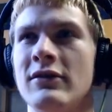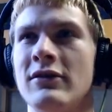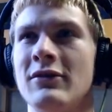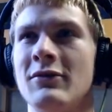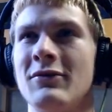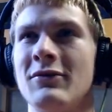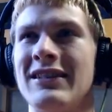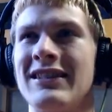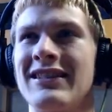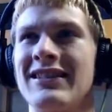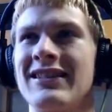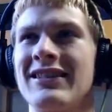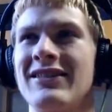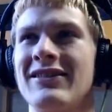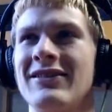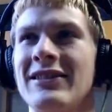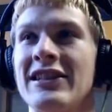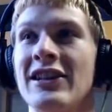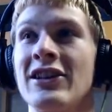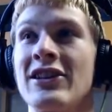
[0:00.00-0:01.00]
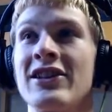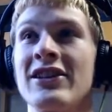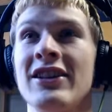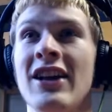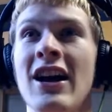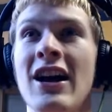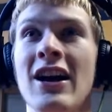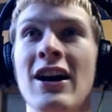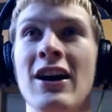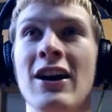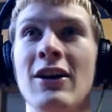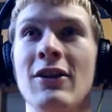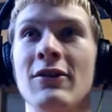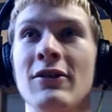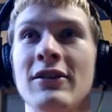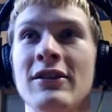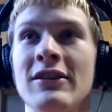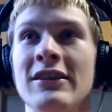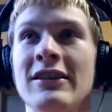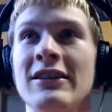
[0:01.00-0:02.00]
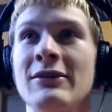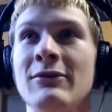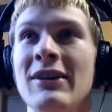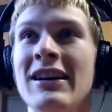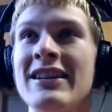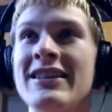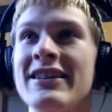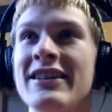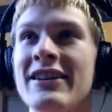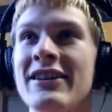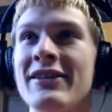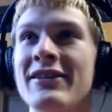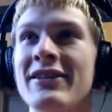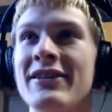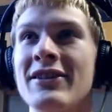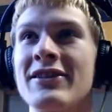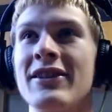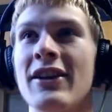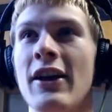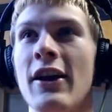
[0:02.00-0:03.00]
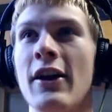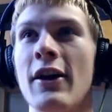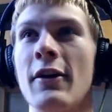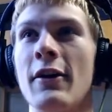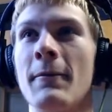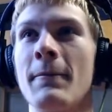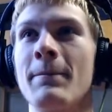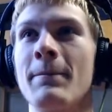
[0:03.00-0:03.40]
Why is it going so slow? Why is it going so slow?